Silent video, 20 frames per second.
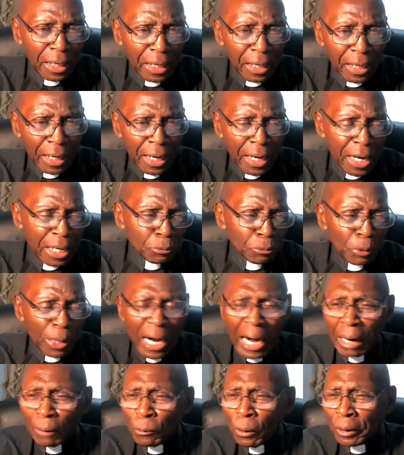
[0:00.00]
I ain't where
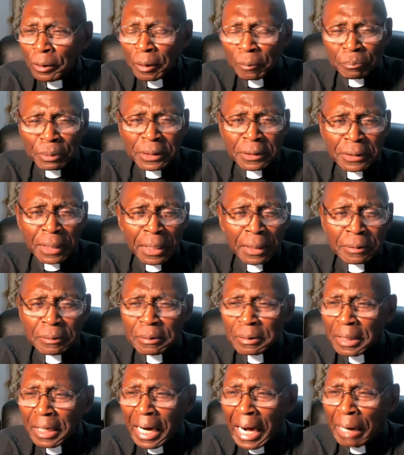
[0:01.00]
I want to be yet.
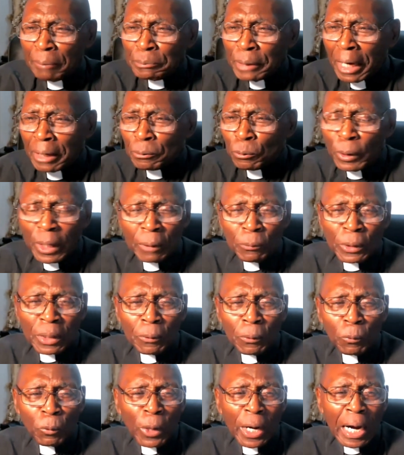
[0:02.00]
I'm not where we
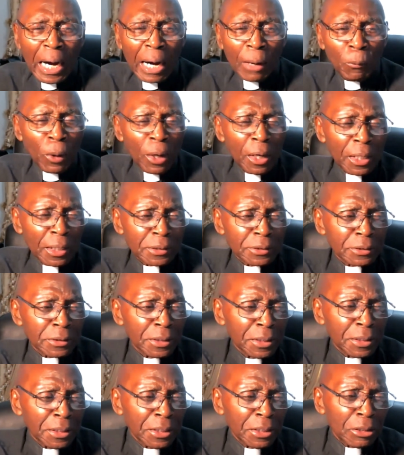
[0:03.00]
where I was.
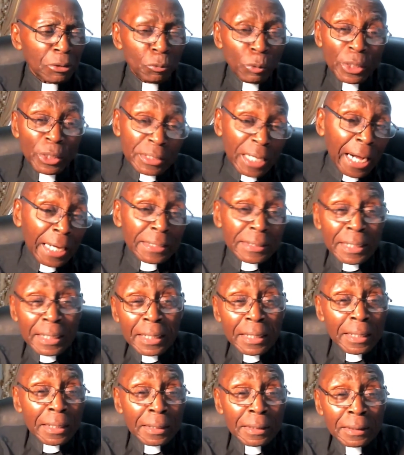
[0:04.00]
We're not
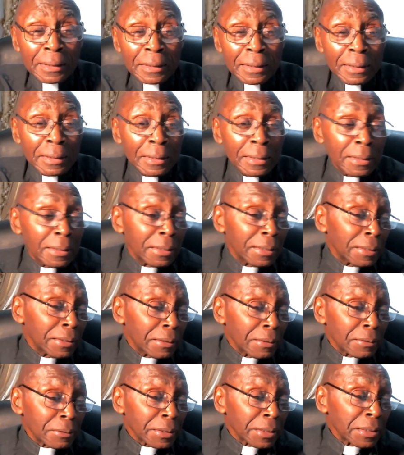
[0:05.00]
there.
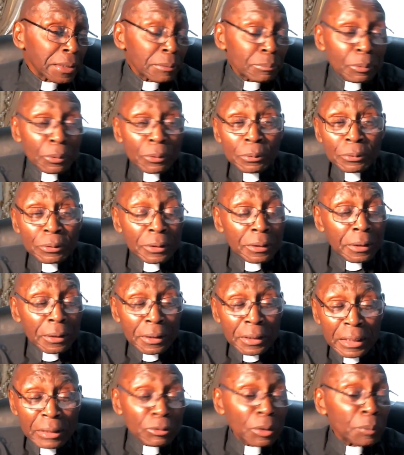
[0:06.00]
Hebrews
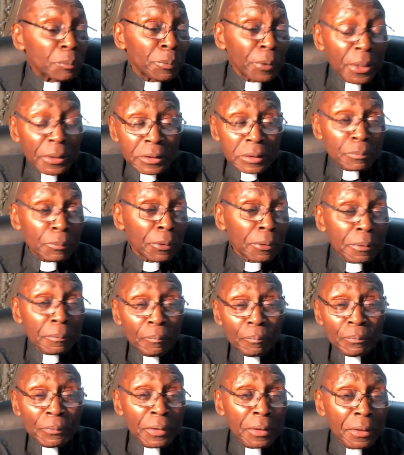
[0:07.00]
lead the principle
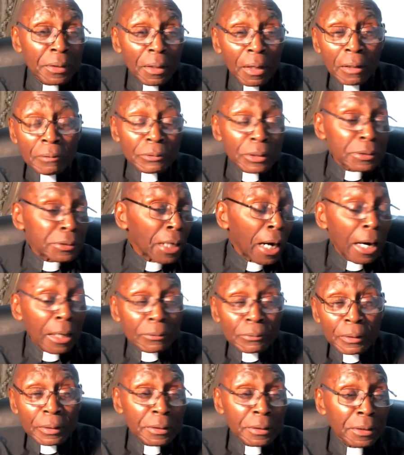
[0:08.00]
of the
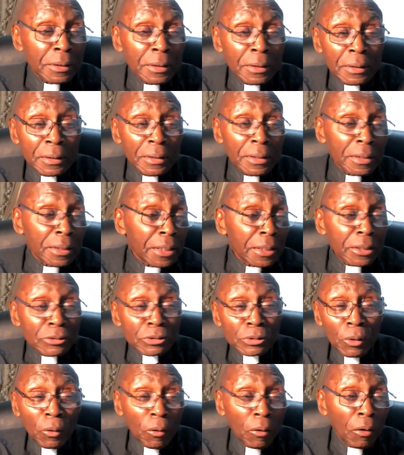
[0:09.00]
doctrine. Let us
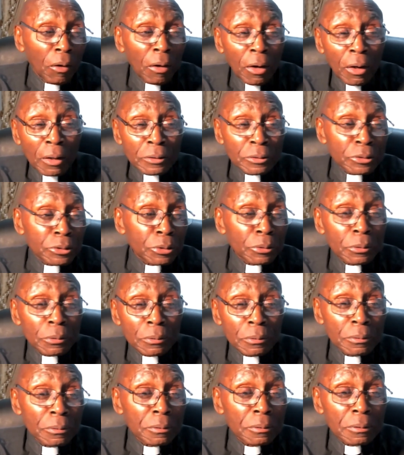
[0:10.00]
go on
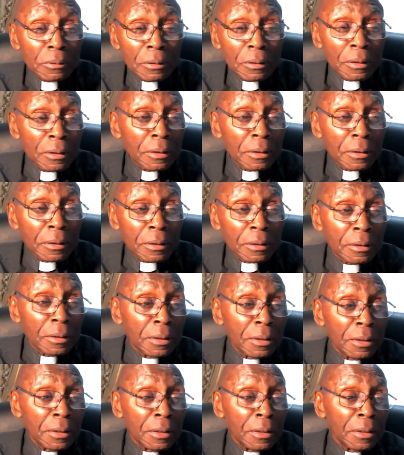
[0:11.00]
to
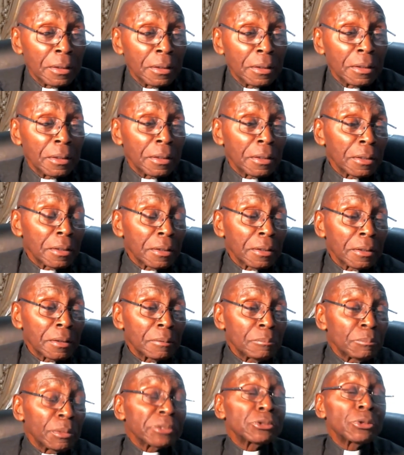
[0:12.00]
uh, uh,
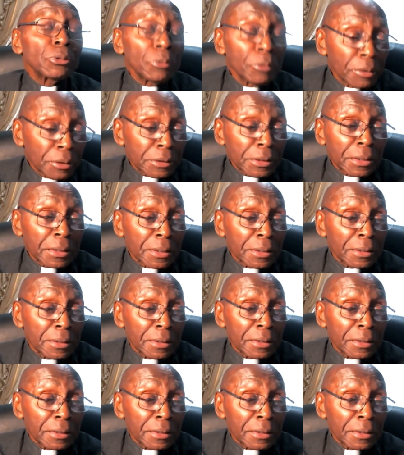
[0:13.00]
maturity,